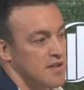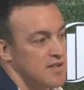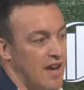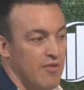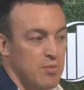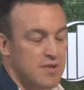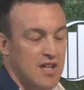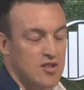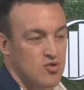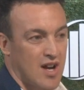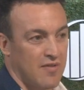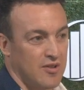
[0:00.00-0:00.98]

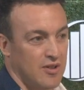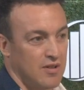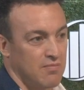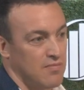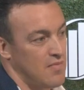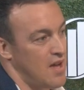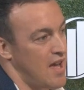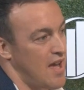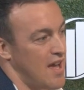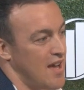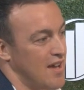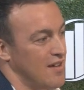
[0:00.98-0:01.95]
70% travel,
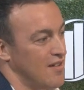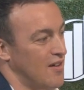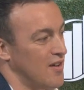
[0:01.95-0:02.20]
uh,